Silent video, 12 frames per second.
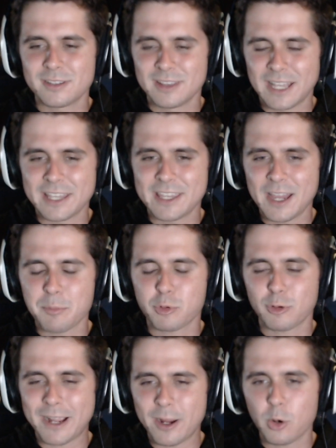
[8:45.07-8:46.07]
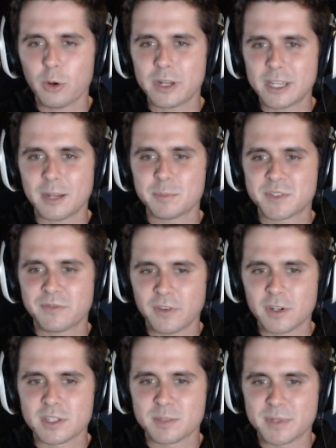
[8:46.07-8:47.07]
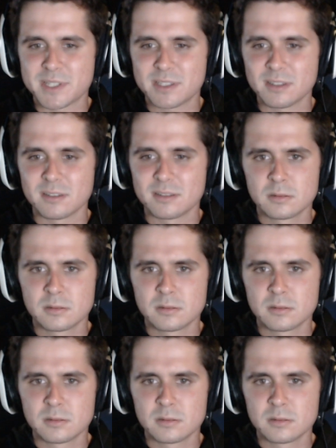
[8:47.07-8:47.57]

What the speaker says: like, yeah, priority comes first, but still.